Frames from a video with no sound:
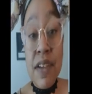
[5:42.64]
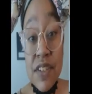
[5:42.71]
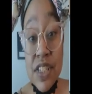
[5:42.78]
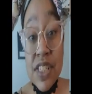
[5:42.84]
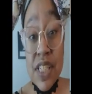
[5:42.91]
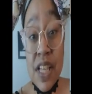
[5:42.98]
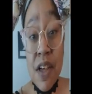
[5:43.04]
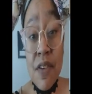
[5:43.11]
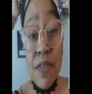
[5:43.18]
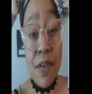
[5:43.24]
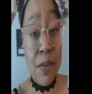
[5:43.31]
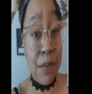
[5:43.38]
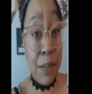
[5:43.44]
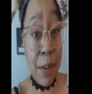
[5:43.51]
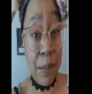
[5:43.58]
love yourself,
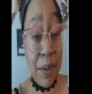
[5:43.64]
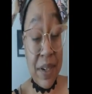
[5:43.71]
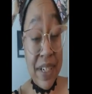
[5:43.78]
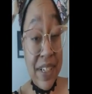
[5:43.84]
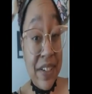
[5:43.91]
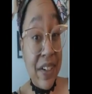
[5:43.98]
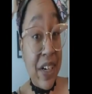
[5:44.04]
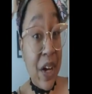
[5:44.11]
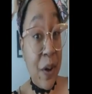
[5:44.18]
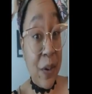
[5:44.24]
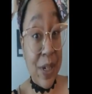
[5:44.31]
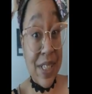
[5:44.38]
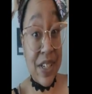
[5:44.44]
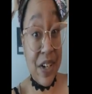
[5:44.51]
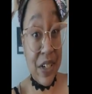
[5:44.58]
and remember, you can
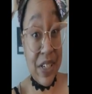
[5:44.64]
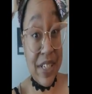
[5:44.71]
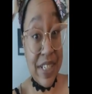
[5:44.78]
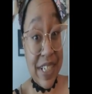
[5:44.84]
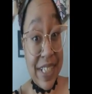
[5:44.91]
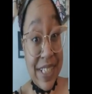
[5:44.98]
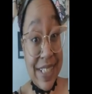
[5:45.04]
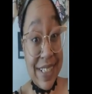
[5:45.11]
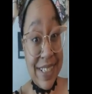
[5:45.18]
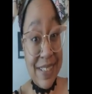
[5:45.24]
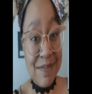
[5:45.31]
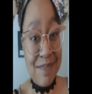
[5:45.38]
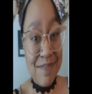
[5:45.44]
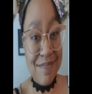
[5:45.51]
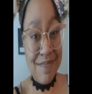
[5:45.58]
always call your
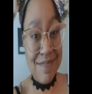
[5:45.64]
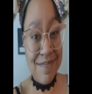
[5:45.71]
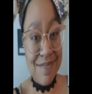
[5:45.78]
sister.